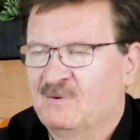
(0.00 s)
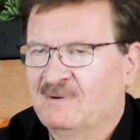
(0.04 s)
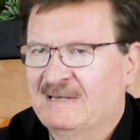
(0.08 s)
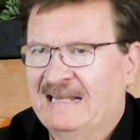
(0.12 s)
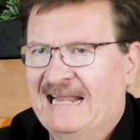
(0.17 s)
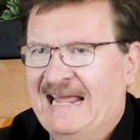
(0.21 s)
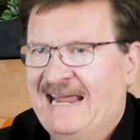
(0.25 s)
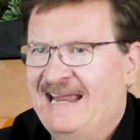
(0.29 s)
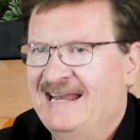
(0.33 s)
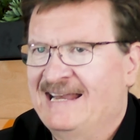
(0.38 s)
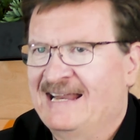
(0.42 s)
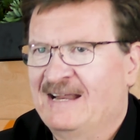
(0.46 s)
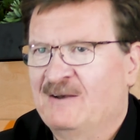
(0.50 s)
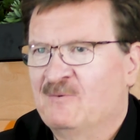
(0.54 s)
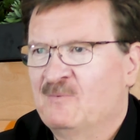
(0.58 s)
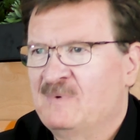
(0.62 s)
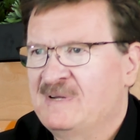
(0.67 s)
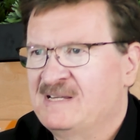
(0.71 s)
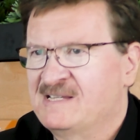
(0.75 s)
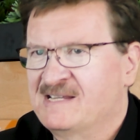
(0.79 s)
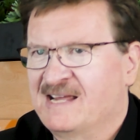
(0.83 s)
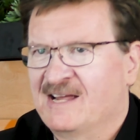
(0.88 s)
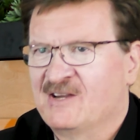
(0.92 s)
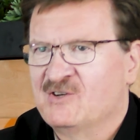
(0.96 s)
late and
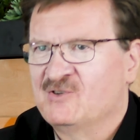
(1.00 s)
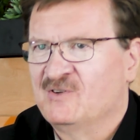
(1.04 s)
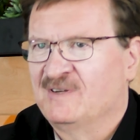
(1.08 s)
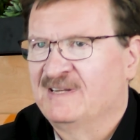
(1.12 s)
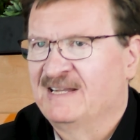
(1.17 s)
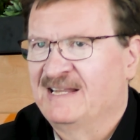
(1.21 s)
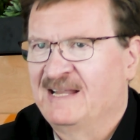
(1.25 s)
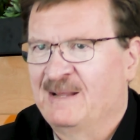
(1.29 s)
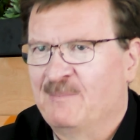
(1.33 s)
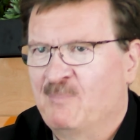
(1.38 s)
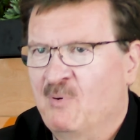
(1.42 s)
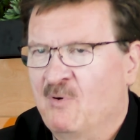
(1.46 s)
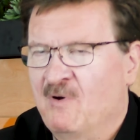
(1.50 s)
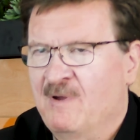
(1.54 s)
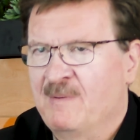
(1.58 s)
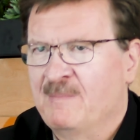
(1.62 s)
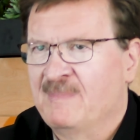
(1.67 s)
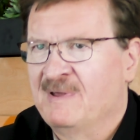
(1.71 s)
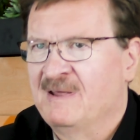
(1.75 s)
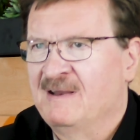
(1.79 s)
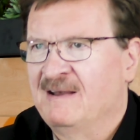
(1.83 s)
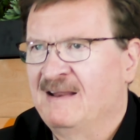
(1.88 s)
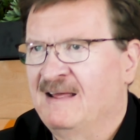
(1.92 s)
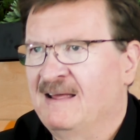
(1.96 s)
rescheduling the
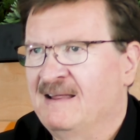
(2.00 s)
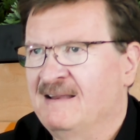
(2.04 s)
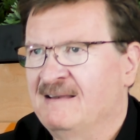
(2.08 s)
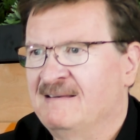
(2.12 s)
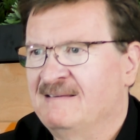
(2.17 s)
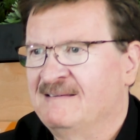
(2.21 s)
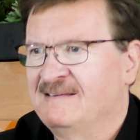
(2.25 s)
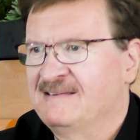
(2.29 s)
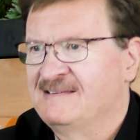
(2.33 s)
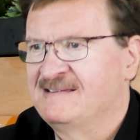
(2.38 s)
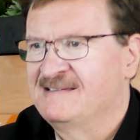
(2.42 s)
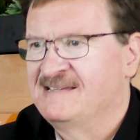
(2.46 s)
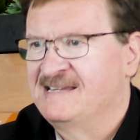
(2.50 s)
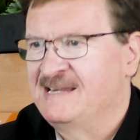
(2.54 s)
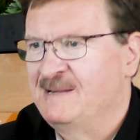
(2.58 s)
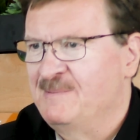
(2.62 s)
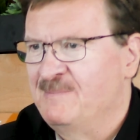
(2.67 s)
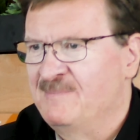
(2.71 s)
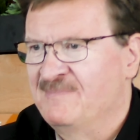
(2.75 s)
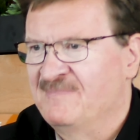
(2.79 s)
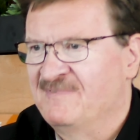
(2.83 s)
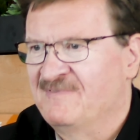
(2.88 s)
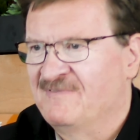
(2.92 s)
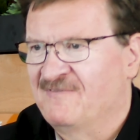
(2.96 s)
appointment and
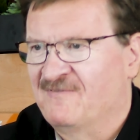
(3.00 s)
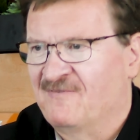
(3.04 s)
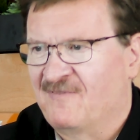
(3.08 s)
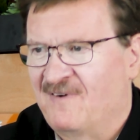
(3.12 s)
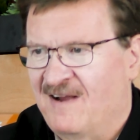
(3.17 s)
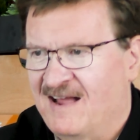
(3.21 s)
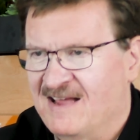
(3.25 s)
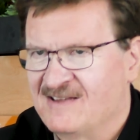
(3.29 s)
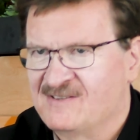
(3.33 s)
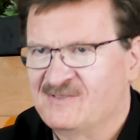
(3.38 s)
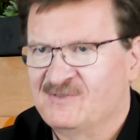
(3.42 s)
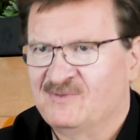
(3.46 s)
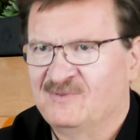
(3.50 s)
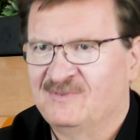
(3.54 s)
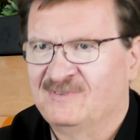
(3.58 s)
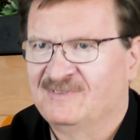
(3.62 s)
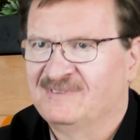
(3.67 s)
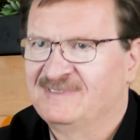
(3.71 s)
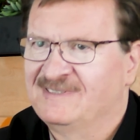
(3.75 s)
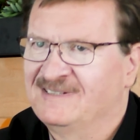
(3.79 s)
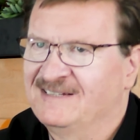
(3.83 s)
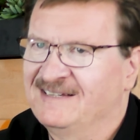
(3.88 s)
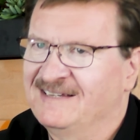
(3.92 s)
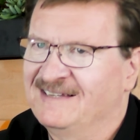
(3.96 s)
seem
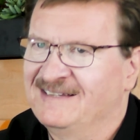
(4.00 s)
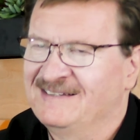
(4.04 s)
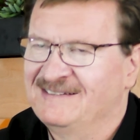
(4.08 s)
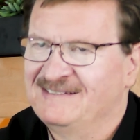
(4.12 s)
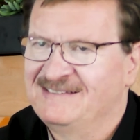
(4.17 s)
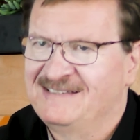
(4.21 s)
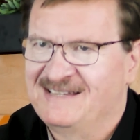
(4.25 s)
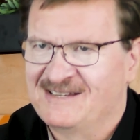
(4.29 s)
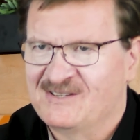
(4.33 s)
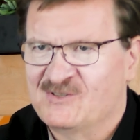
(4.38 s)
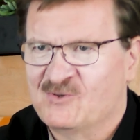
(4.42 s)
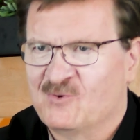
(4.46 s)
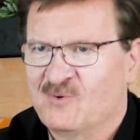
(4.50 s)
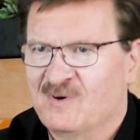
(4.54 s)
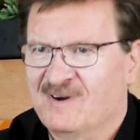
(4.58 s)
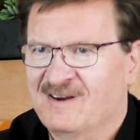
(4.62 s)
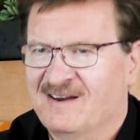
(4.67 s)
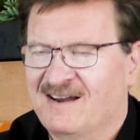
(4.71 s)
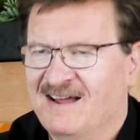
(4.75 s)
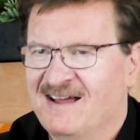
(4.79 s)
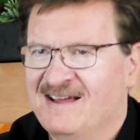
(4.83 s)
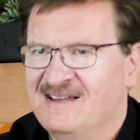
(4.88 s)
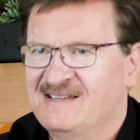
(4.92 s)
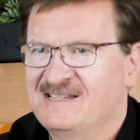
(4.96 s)
frazzled and
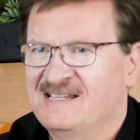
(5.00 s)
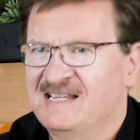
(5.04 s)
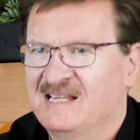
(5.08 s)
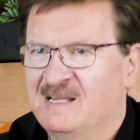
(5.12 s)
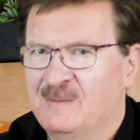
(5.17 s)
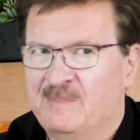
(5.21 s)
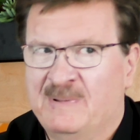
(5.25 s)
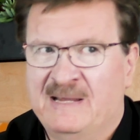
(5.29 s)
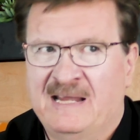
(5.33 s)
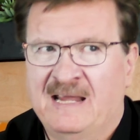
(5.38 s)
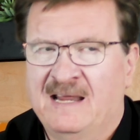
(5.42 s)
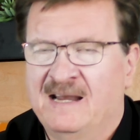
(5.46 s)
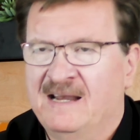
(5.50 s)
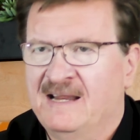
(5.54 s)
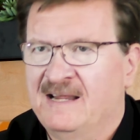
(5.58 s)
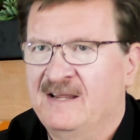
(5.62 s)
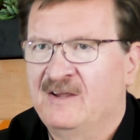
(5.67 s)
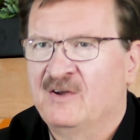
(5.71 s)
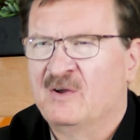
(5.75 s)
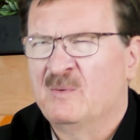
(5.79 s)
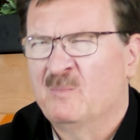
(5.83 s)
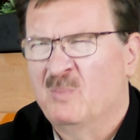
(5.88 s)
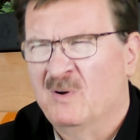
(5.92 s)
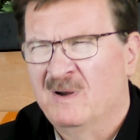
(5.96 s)
disorganized at the beginning,
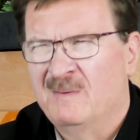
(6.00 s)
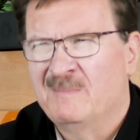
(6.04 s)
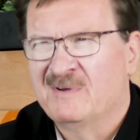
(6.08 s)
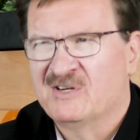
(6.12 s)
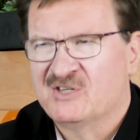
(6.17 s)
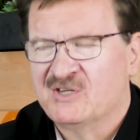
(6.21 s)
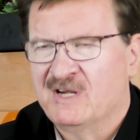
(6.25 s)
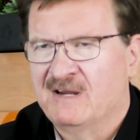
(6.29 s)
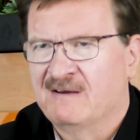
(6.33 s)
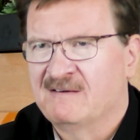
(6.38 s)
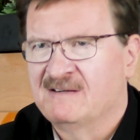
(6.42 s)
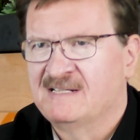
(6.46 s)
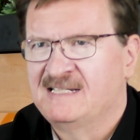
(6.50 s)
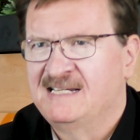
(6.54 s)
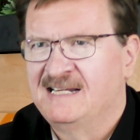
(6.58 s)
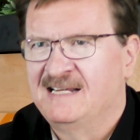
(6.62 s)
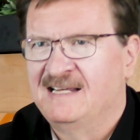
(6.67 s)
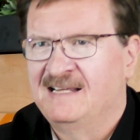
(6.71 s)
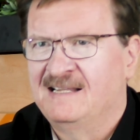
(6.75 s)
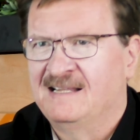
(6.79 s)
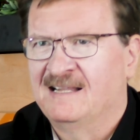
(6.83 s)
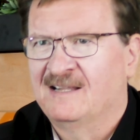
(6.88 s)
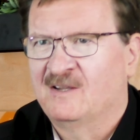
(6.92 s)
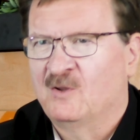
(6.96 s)
you can pretty much
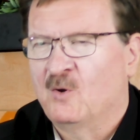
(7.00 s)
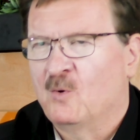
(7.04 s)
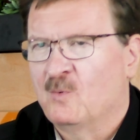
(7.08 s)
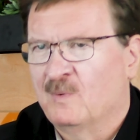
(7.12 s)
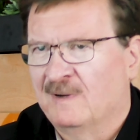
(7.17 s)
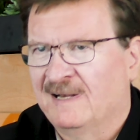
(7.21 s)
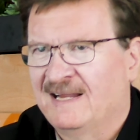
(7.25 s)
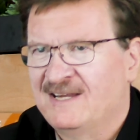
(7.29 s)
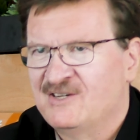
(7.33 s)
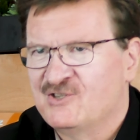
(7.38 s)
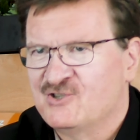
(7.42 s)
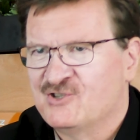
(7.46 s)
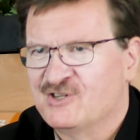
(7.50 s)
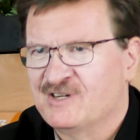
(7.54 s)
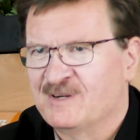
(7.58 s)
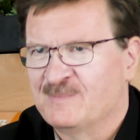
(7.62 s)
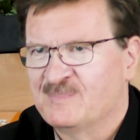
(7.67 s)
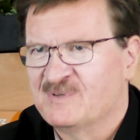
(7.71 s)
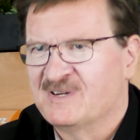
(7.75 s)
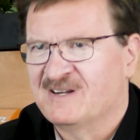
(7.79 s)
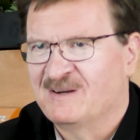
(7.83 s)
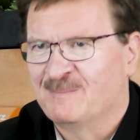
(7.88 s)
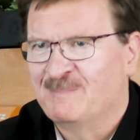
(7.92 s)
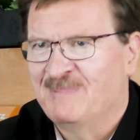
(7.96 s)
guarantee that the whole relationship
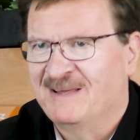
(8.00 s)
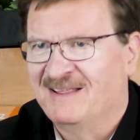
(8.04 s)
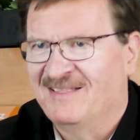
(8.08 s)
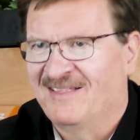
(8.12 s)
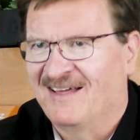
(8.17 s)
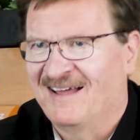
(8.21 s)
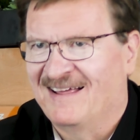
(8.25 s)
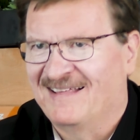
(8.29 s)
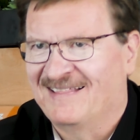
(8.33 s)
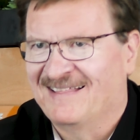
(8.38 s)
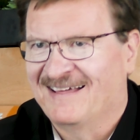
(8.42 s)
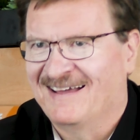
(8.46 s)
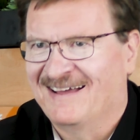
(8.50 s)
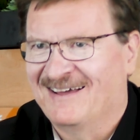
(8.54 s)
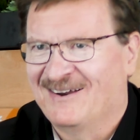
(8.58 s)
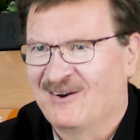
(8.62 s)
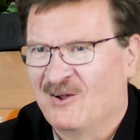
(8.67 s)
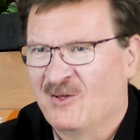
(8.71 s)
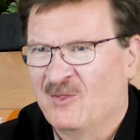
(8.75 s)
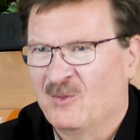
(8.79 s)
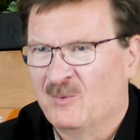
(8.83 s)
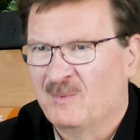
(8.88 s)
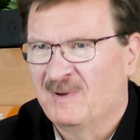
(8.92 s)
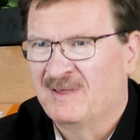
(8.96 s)
is going to be like that
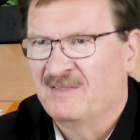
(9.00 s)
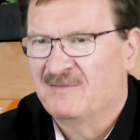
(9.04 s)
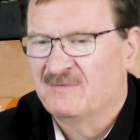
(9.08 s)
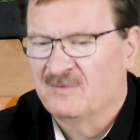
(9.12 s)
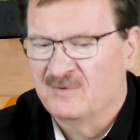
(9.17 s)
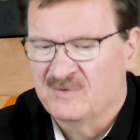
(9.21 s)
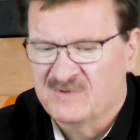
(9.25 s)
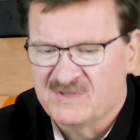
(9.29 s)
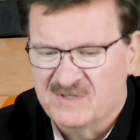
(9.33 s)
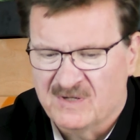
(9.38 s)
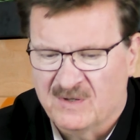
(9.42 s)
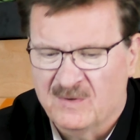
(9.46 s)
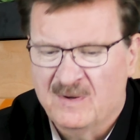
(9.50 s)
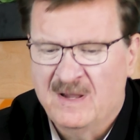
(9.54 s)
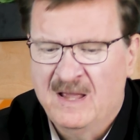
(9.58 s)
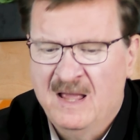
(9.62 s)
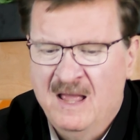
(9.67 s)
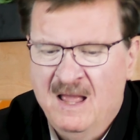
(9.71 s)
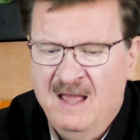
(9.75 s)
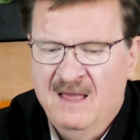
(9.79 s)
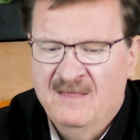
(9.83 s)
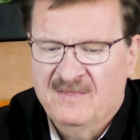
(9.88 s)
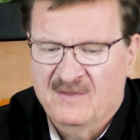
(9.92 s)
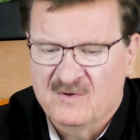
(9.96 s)
all the way through. So
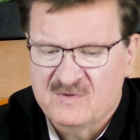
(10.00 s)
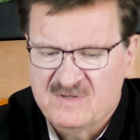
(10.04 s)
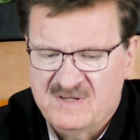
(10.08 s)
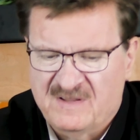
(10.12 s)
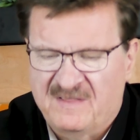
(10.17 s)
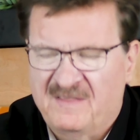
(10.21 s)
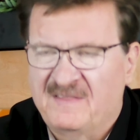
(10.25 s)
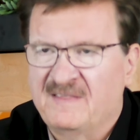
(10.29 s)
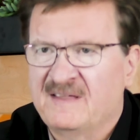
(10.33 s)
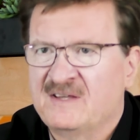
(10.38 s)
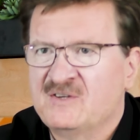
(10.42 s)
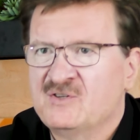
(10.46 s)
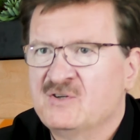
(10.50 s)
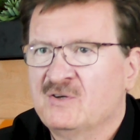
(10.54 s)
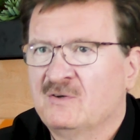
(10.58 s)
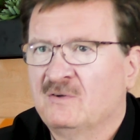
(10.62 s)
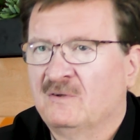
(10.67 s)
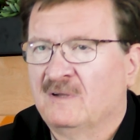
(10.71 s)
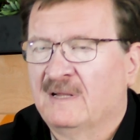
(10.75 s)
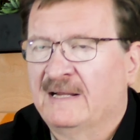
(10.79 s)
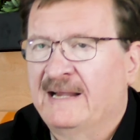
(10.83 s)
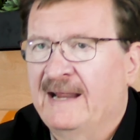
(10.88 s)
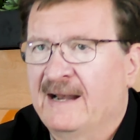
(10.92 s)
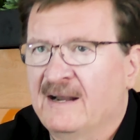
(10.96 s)
those are the things you
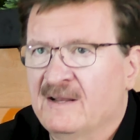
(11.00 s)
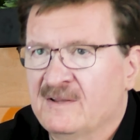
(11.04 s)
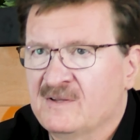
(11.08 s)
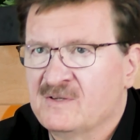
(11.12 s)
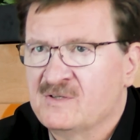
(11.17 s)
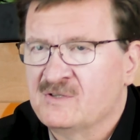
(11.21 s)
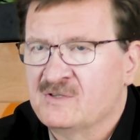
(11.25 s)
can look at on the